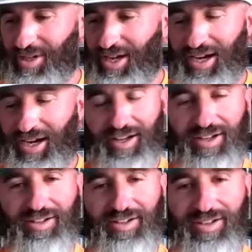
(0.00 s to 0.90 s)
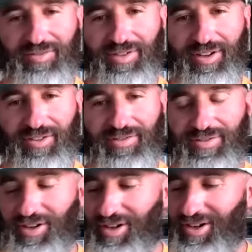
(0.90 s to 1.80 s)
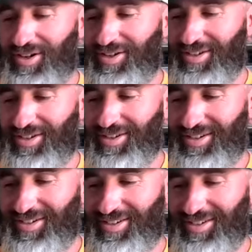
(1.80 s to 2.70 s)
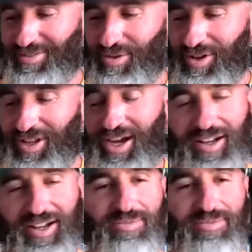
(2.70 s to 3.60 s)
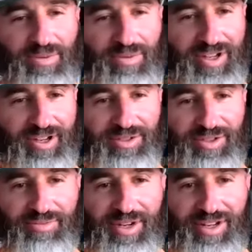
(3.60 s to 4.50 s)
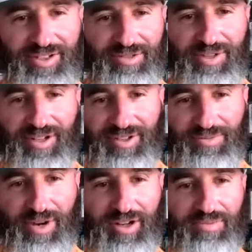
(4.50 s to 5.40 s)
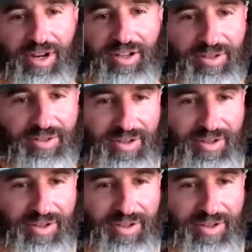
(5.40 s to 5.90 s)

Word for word: to be the highlight of of uh, one of the highlights of my week. I'm sure, man. Just being inspired by